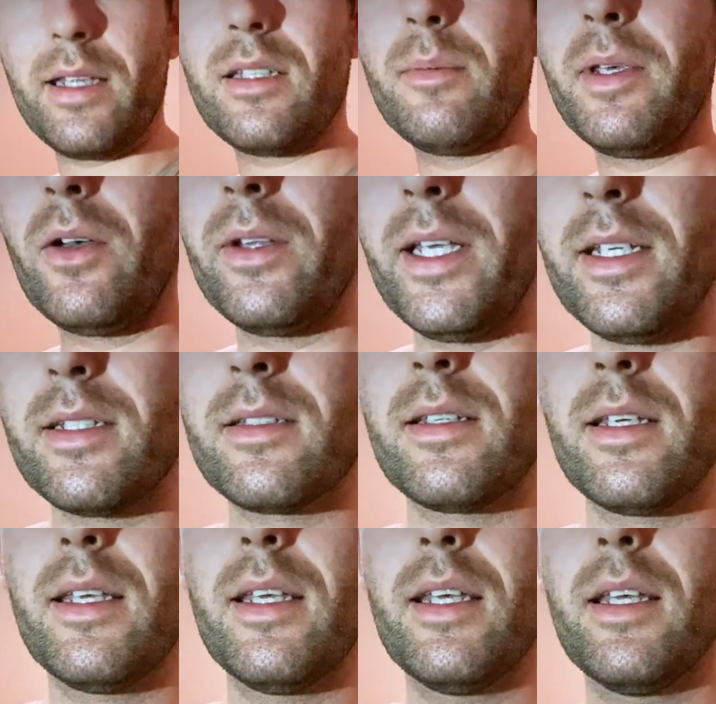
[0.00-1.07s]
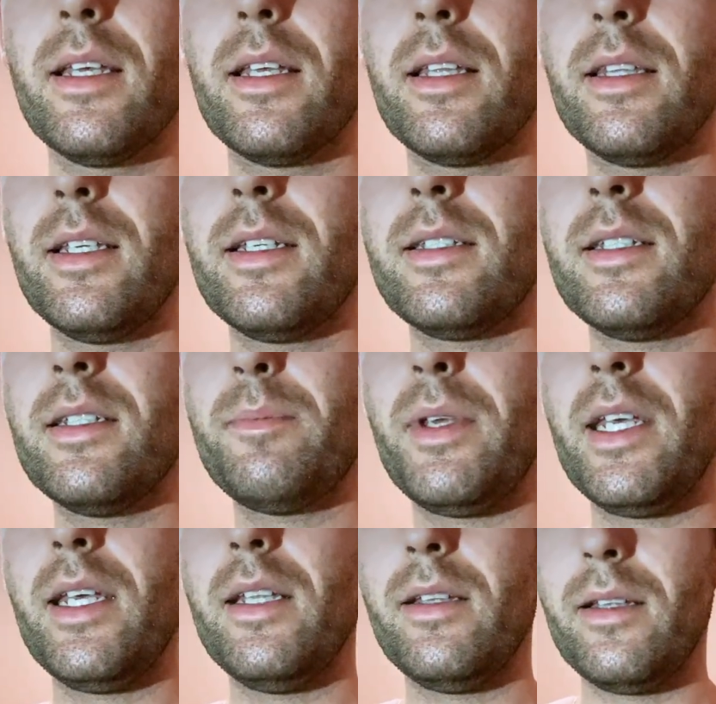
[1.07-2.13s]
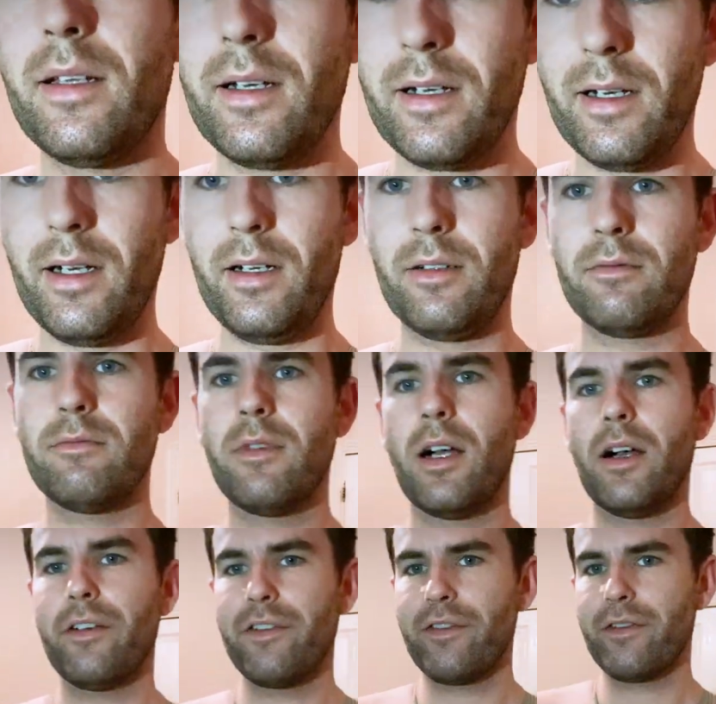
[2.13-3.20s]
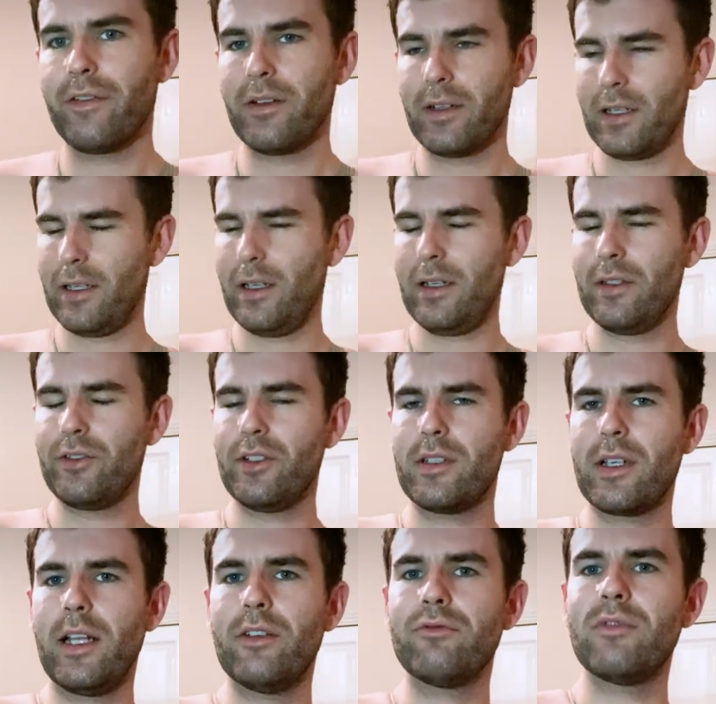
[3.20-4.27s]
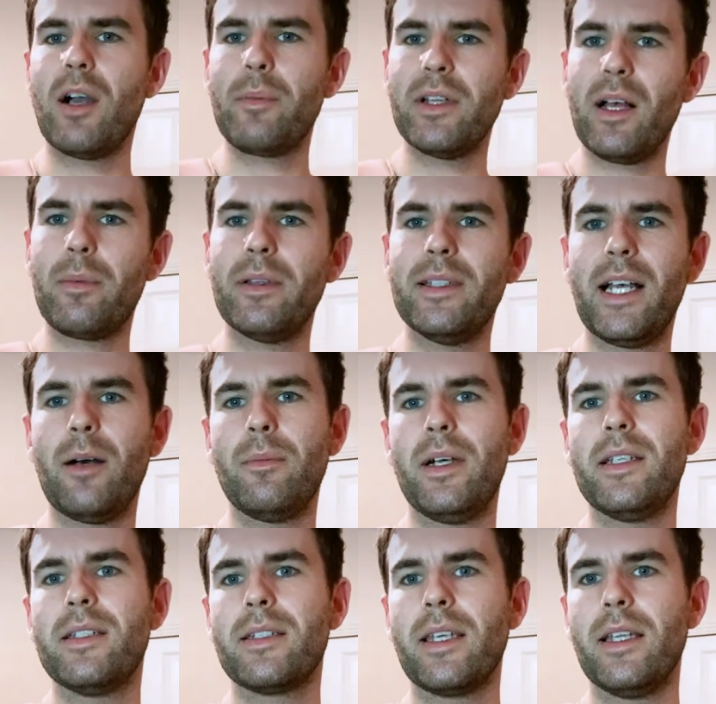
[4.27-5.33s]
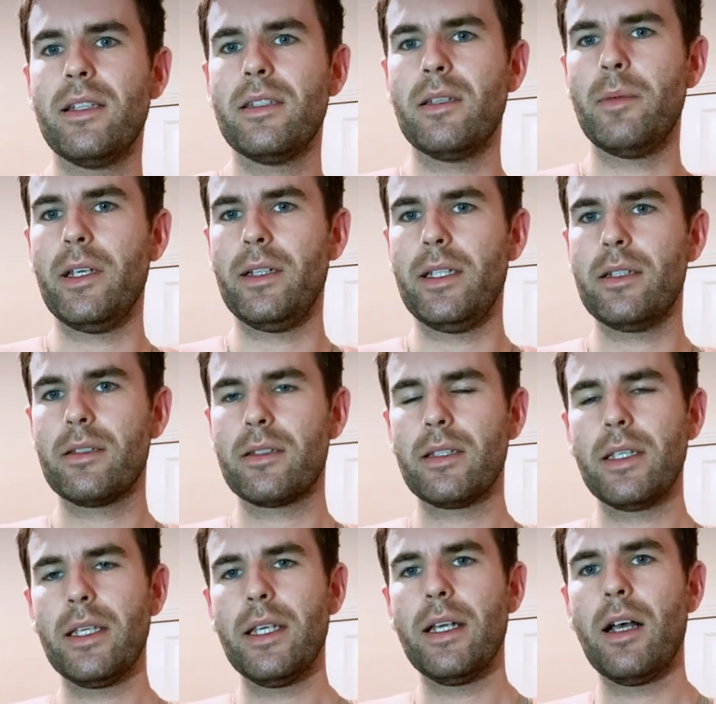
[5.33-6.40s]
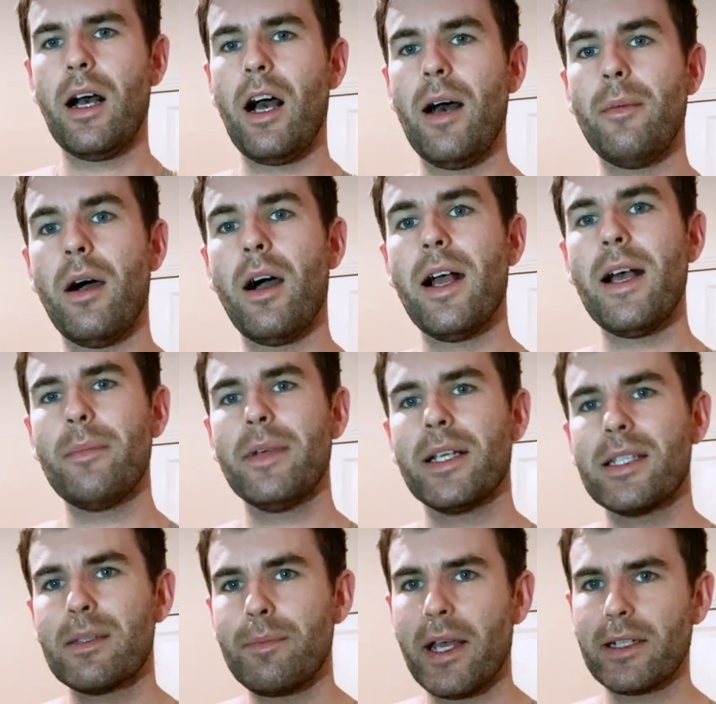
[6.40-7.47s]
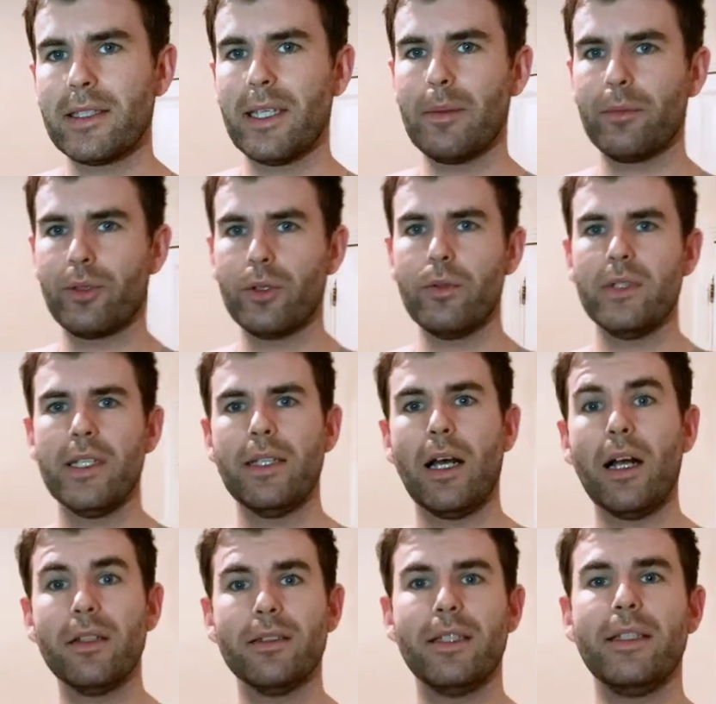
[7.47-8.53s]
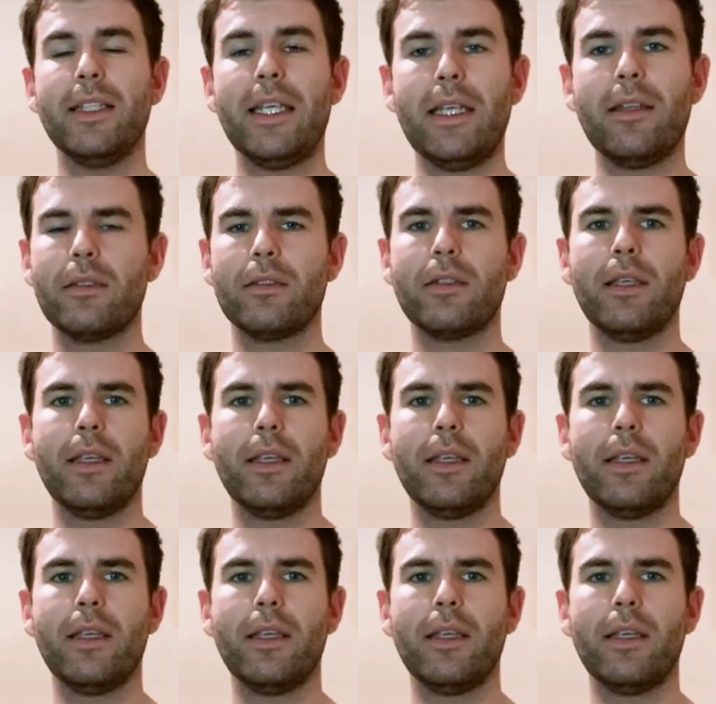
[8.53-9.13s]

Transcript: To be honest, this has been uh, rough, uh, just kind of rubbing up and down my skin, to be honest. Um, I am expecting bruising underneath.